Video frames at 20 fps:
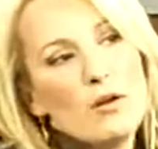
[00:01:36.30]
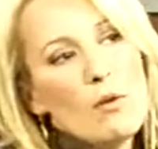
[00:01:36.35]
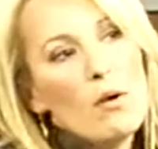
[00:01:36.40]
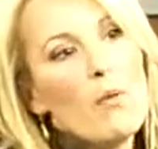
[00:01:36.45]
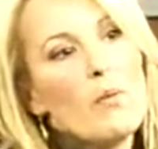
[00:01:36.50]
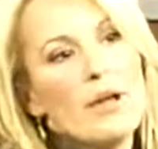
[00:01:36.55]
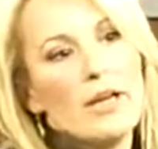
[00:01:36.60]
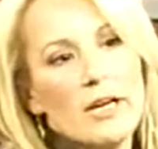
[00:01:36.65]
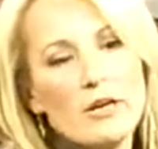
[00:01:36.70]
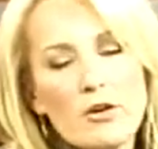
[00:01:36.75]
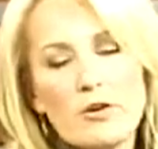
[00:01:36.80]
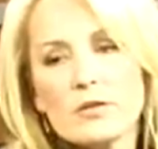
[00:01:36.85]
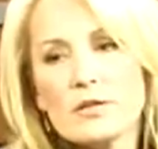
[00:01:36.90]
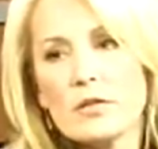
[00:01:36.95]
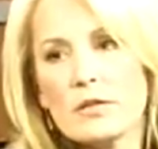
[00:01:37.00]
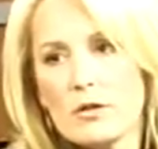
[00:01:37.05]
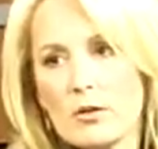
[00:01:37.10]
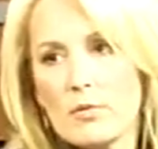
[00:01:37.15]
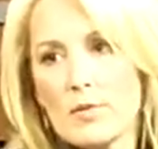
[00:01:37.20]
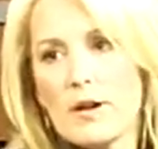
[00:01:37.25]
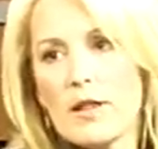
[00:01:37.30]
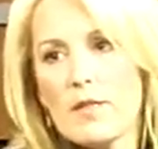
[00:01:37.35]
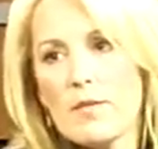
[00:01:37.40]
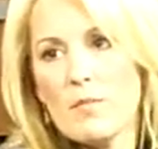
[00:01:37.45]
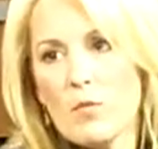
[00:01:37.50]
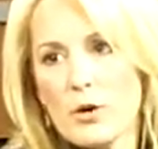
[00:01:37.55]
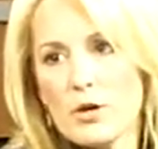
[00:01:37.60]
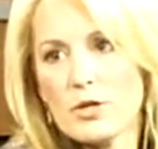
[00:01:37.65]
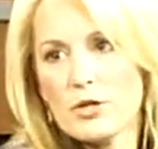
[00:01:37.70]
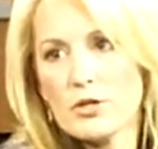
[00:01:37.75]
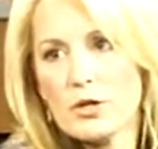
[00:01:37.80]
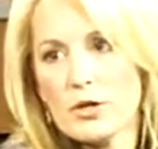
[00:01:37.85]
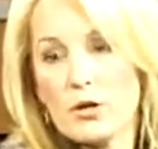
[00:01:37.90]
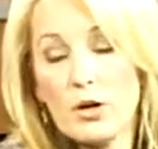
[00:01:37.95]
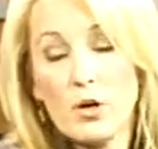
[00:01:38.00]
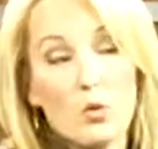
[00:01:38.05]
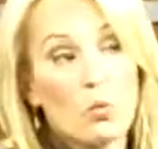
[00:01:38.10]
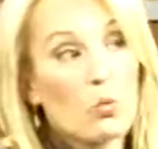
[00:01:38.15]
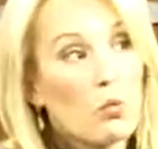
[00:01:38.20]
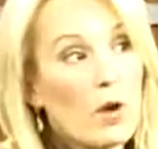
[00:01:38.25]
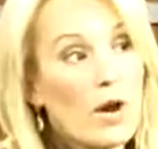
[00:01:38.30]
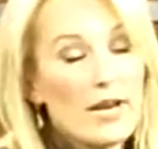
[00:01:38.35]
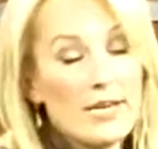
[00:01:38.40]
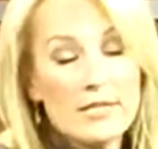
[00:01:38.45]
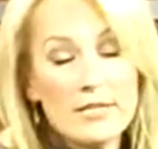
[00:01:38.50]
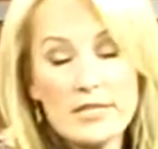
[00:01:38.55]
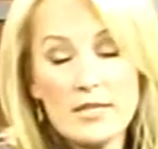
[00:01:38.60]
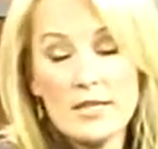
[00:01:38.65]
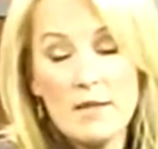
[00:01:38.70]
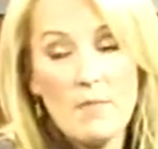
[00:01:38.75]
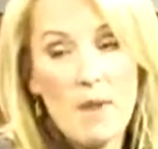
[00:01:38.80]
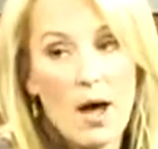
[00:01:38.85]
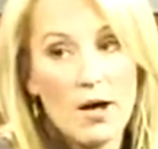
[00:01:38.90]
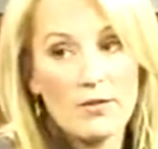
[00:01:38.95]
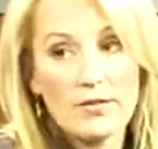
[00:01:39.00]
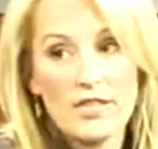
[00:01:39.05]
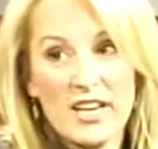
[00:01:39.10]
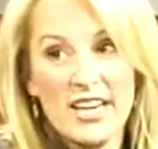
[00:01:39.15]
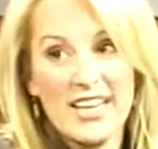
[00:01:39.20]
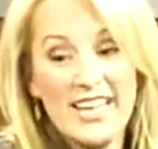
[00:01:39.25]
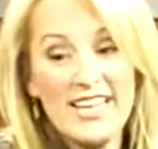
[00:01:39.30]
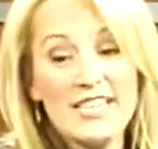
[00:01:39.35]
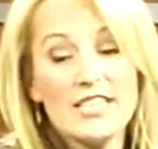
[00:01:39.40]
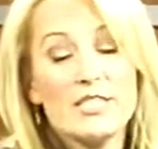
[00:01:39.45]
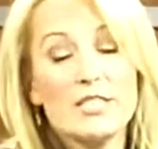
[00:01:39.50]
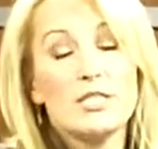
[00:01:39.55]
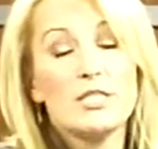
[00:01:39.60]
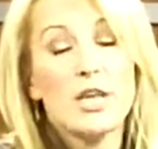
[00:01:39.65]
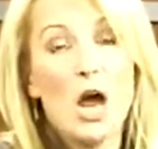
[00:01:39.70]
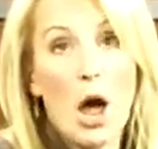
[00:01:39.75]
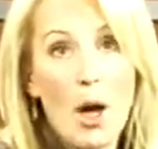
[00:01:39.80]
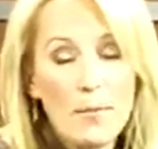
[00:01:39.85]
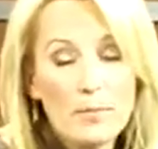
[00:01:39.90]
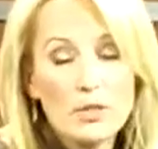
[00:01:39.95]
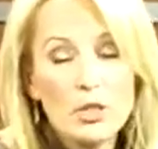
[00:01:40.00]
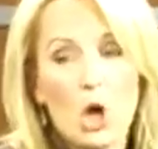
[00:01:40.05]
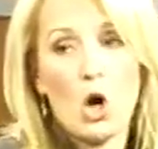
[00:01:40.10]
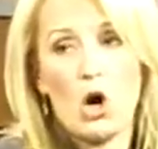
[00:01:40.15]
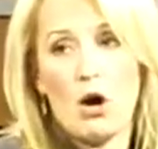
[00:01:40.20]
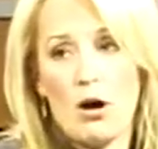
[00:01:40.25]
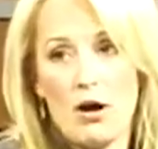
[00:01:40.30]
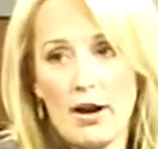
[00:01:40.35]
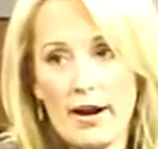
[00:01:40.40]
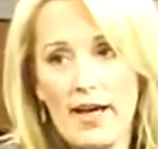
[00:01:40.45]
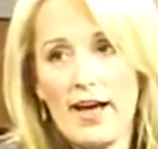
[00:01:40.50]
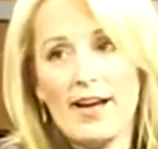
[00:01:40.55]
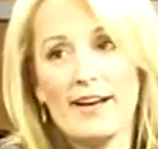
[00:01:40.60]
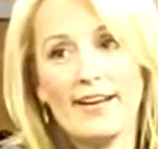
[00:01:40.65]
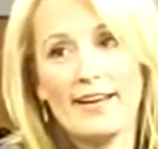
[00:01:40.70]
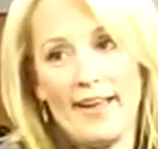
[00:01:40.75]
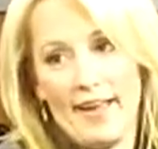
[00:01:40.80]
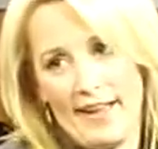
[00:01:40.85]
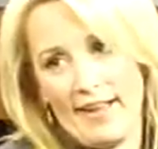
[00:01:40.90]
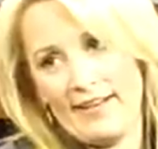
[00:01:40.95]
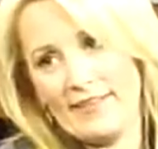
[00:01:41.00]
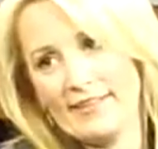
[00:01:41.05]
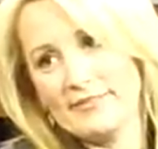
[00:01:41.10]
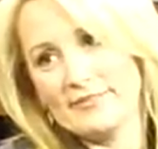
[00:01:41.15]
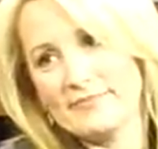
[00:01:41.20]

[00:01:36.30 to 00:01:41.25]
You know what? We could use a little bit of the moisture. Great to see the mountains going to get dumped on again.